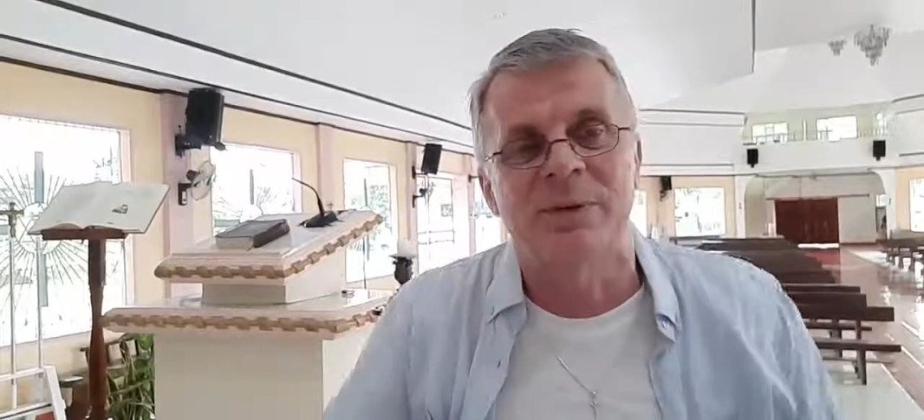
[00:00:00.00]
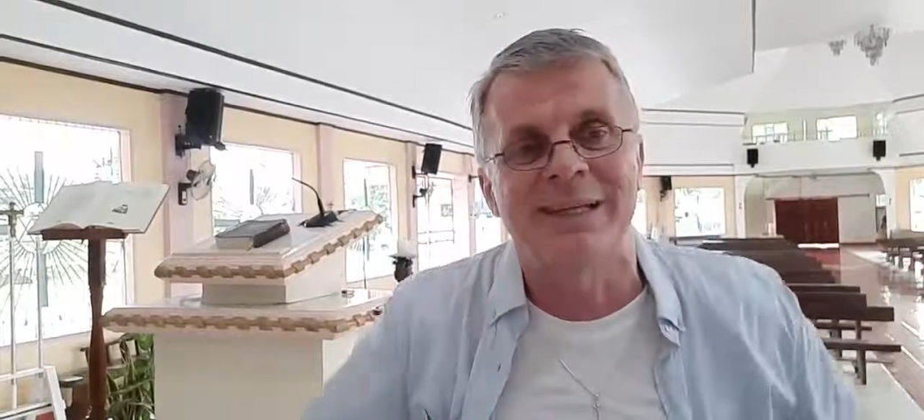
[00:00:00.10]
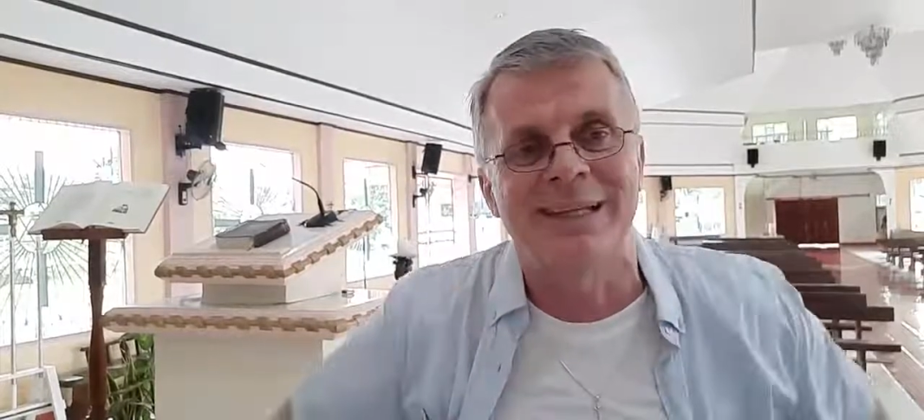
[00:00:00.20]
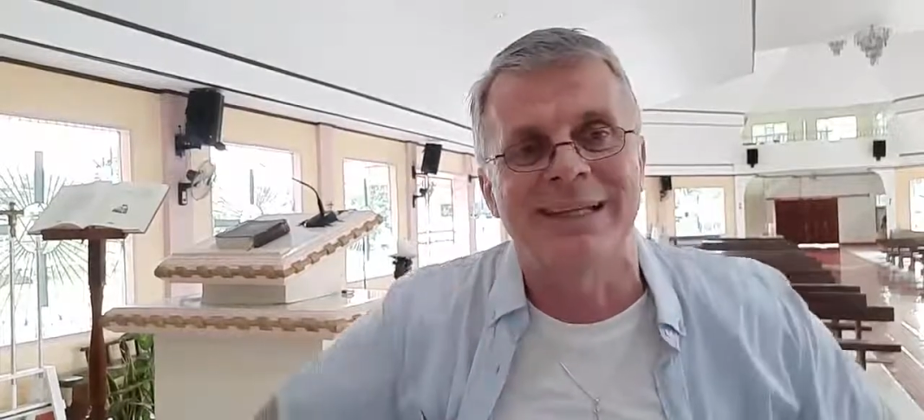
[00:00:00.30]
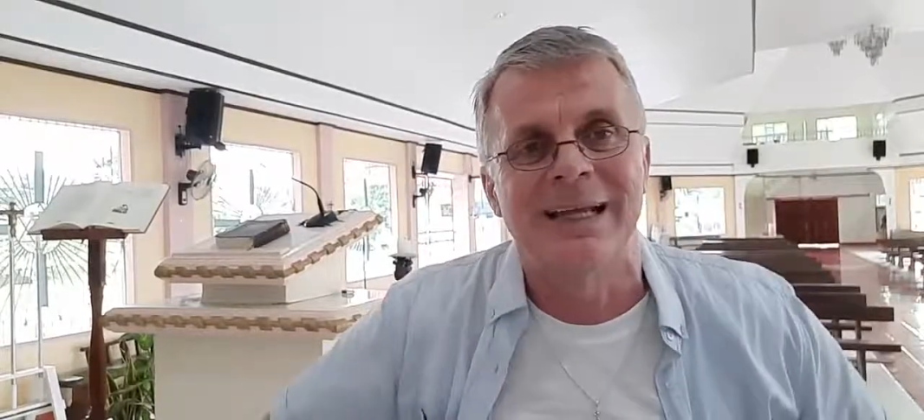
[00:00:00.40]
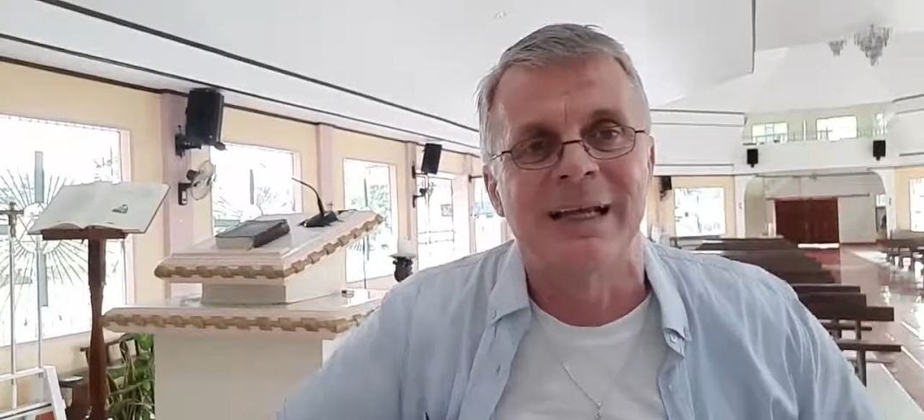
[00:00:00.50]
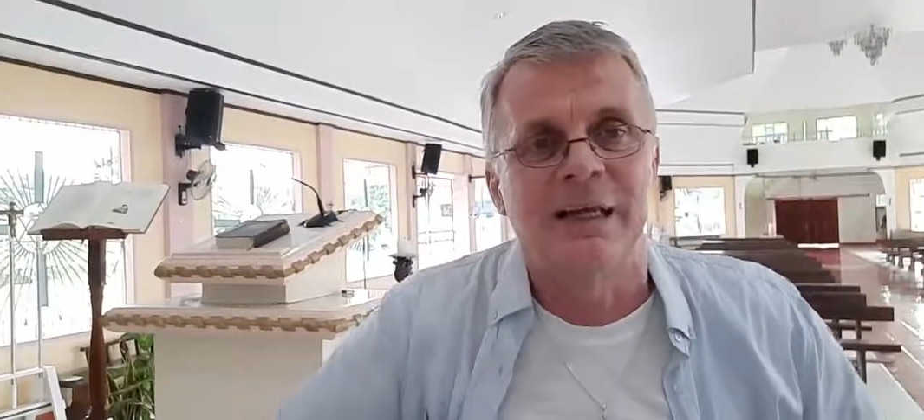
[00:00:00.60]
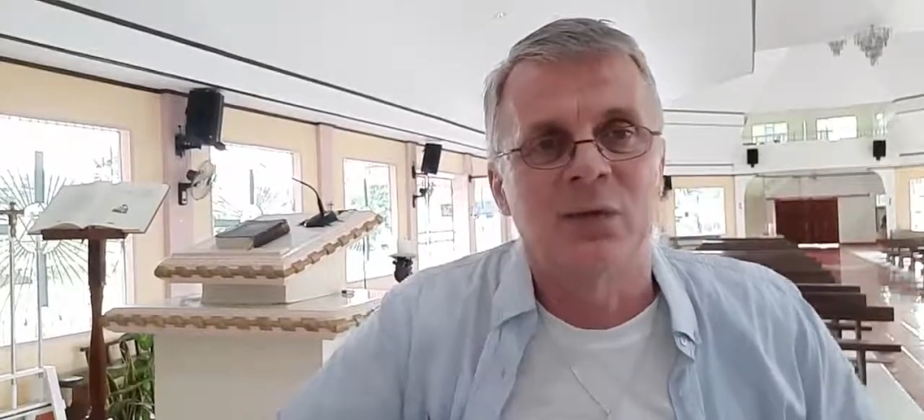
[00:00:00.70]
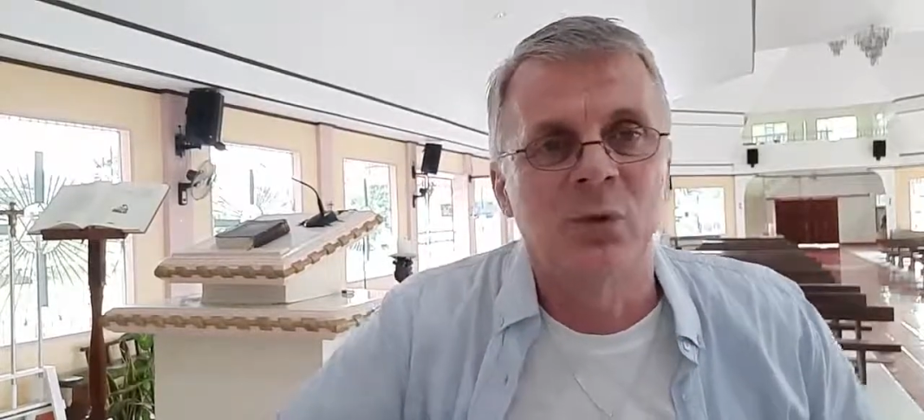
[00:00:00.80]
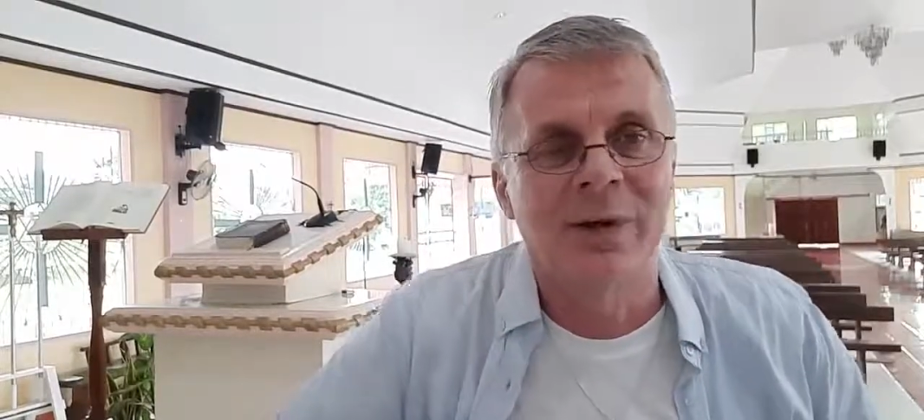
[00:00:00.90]
spending
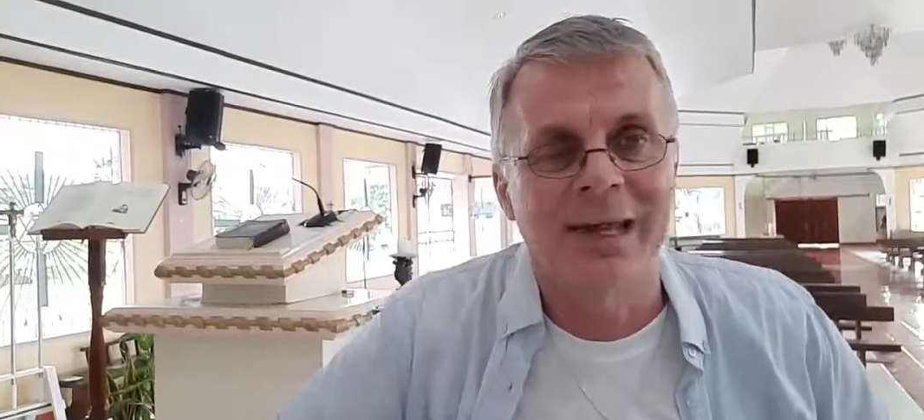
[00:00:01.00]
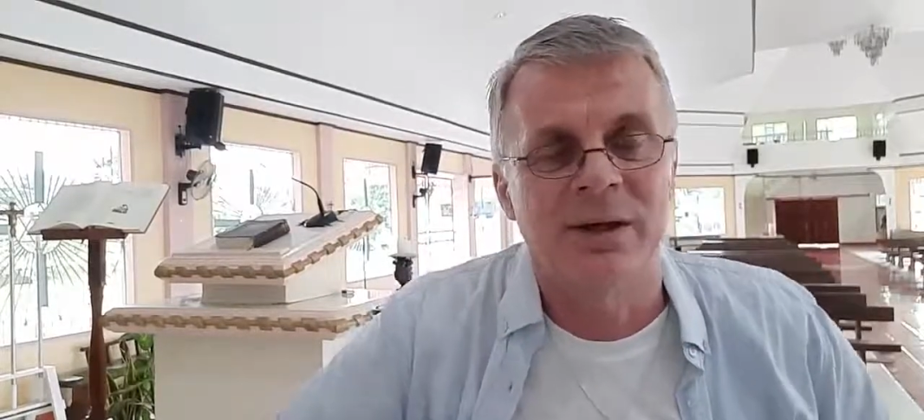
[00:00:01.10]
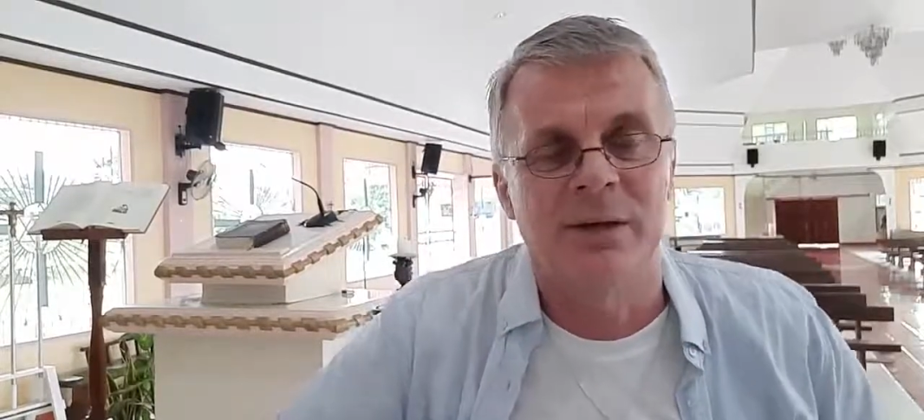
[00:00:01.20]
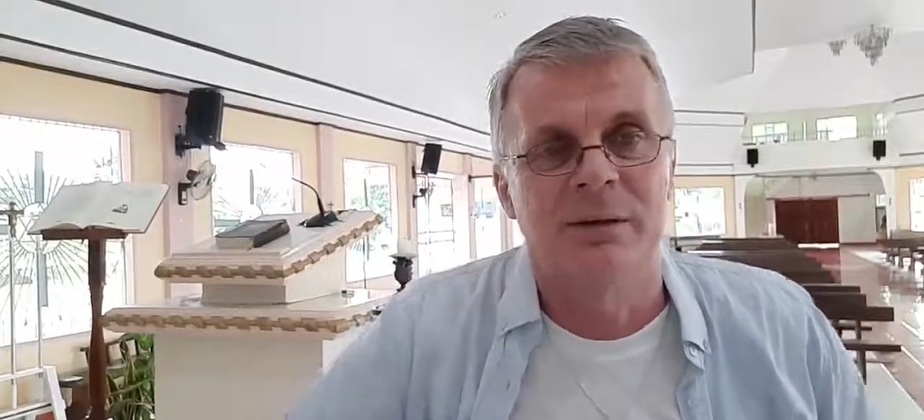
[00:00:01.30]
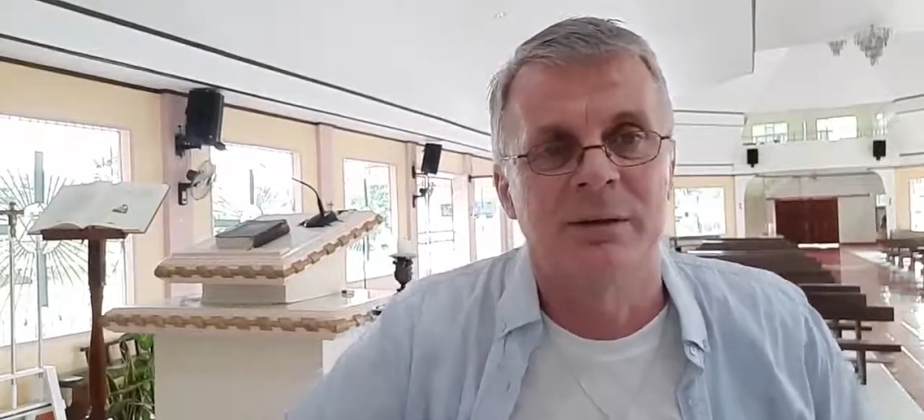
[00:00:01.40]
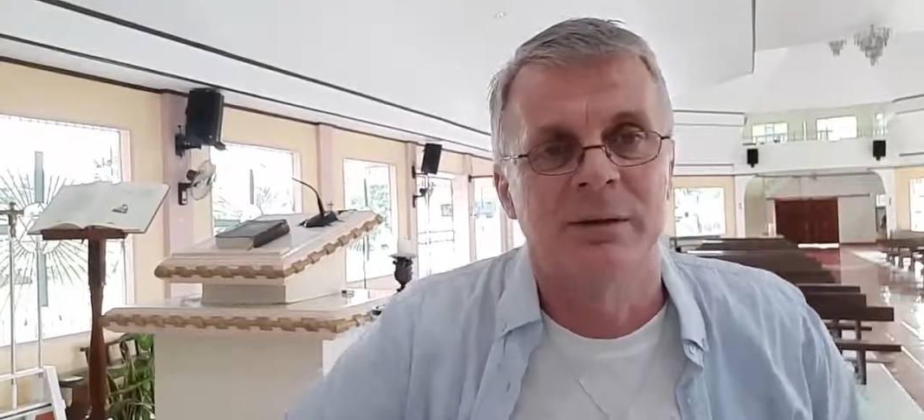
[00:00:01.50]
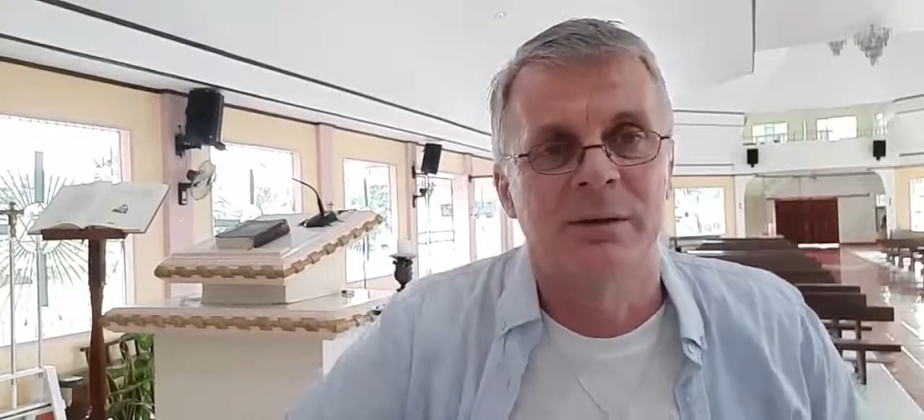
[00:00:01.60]
together.